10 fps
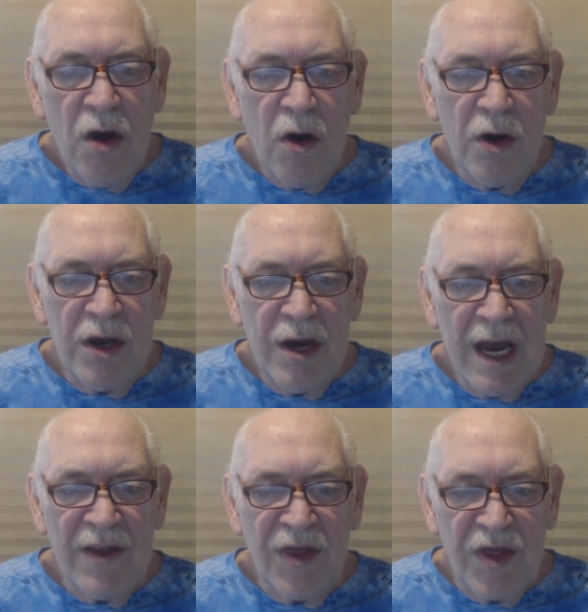or you
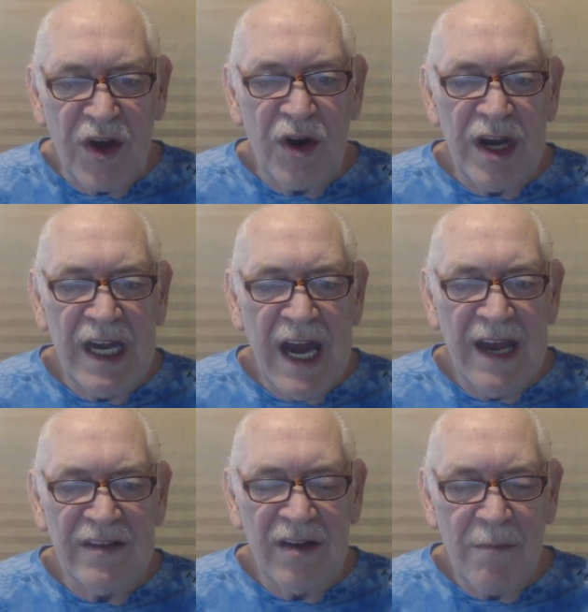get 30
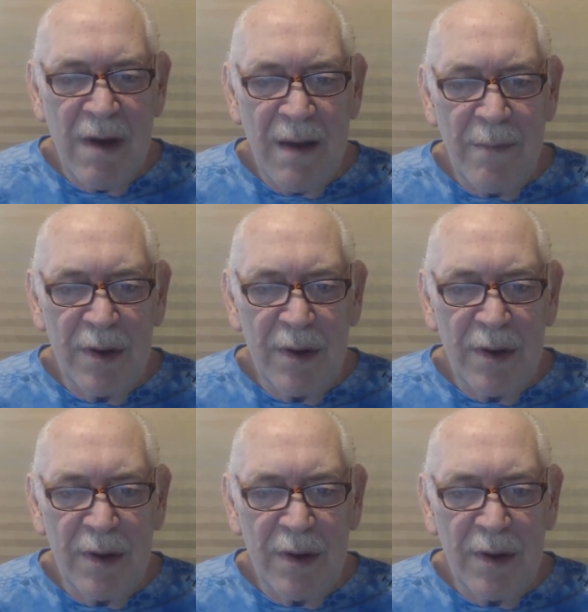days of my